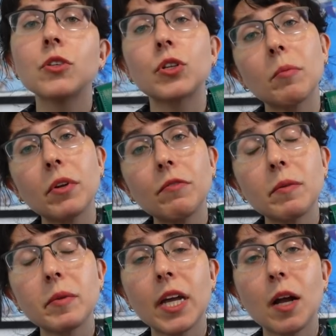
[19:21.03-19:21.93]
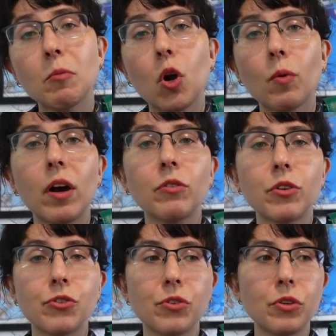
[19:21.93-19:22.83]
So now I'm gonna flip the camera around
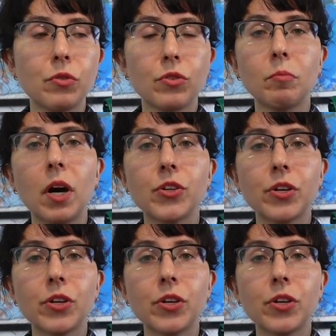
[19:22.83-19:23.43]
and show you some mod